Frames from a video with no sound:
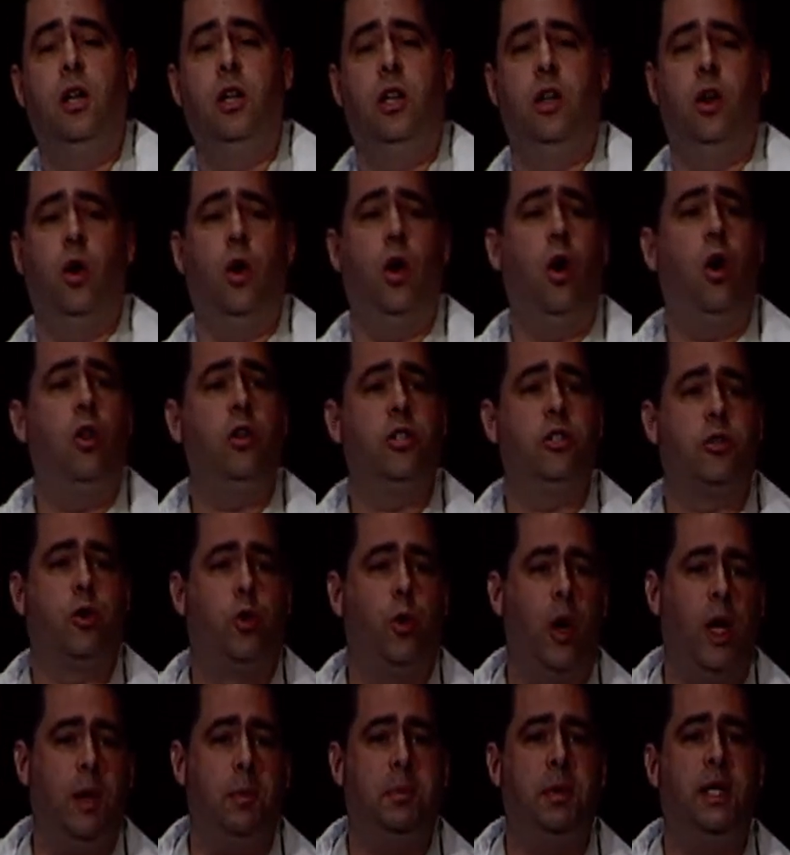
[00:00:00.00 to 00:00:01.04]
all this
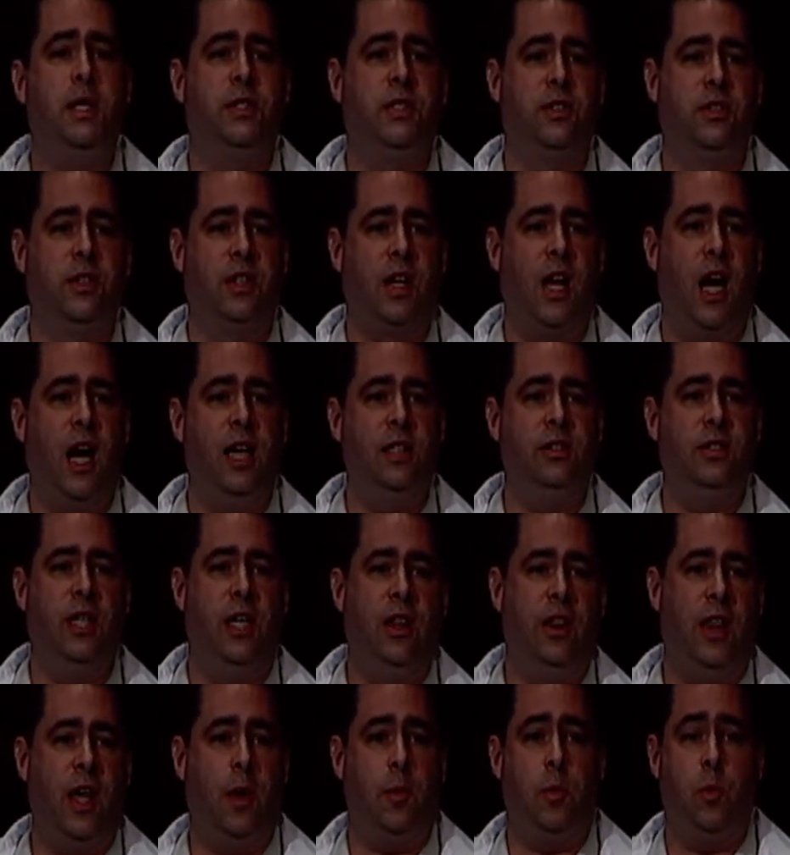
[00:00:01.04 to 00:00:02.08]
great pieces of
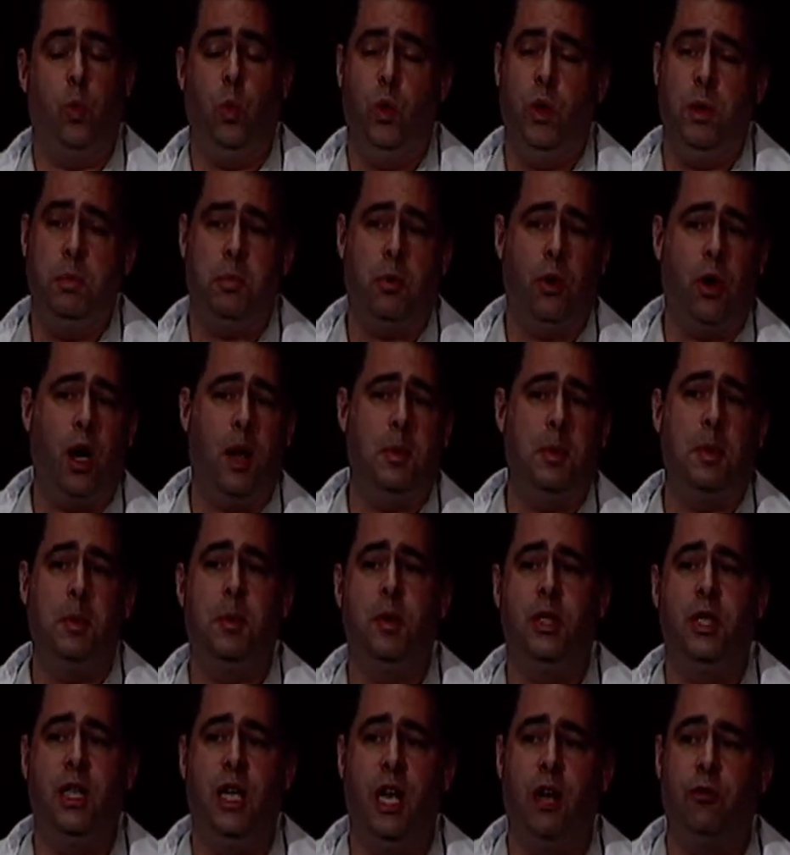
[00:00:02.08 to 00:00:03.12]
content that we
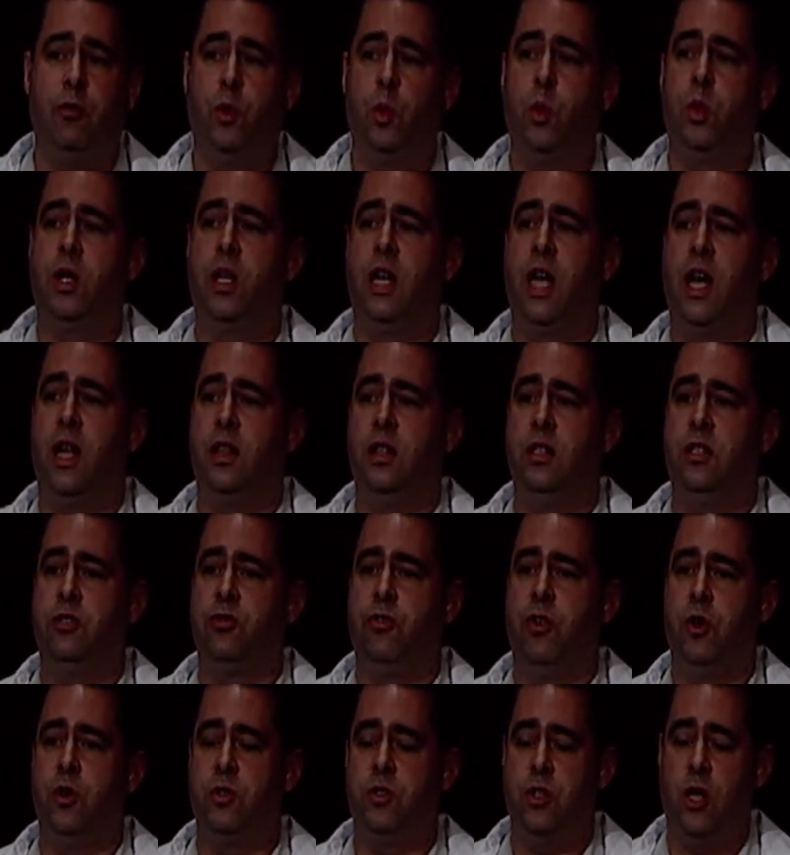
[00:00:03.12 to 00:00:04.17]
probably never would have gotten these
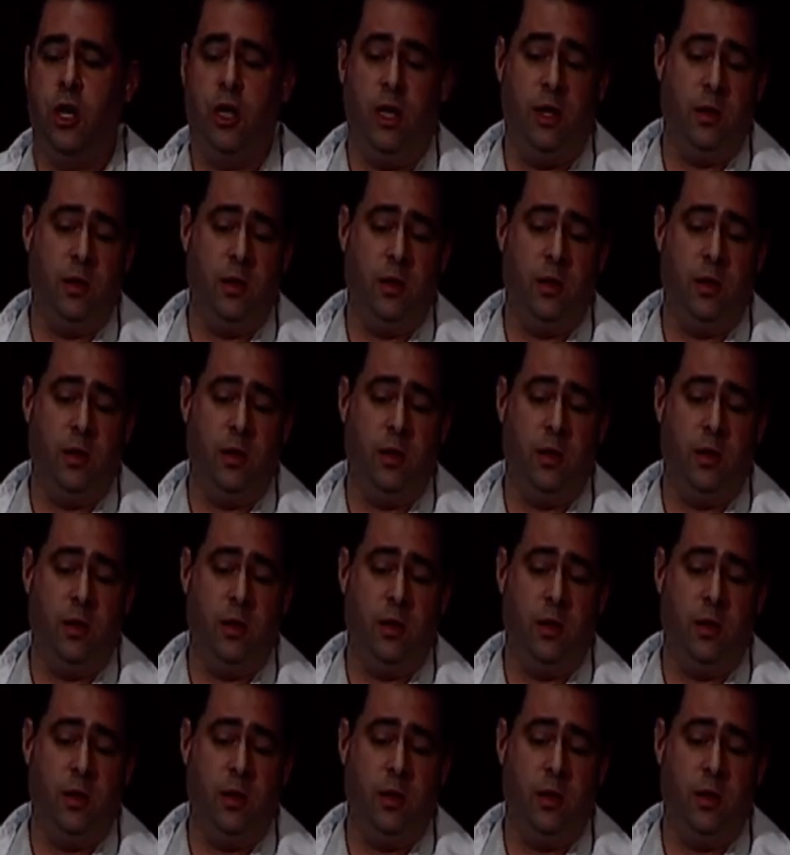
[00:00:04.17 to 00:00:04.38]
folks on.